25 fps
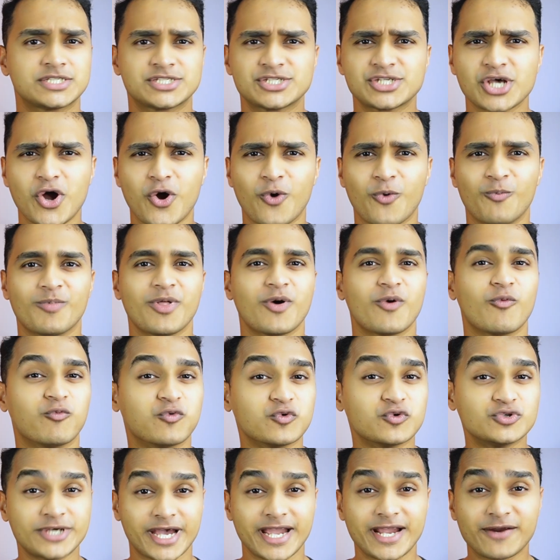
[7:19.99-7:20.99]
So,
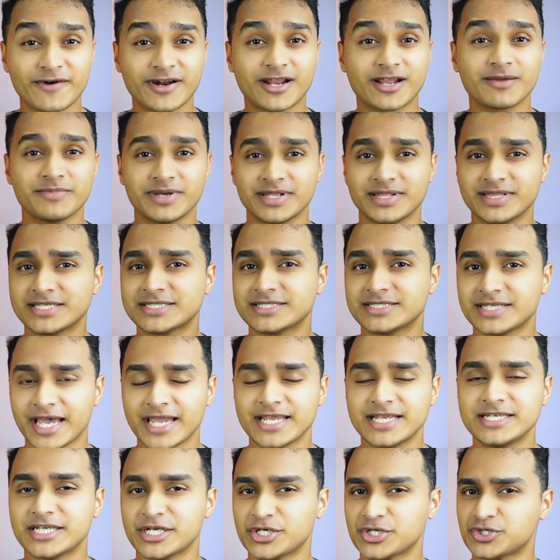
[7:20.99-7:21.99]
would I recommend this
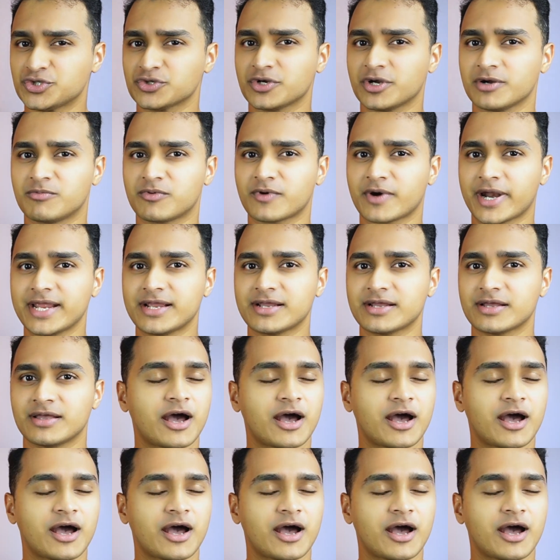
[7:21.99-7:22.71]
9-day sugar break?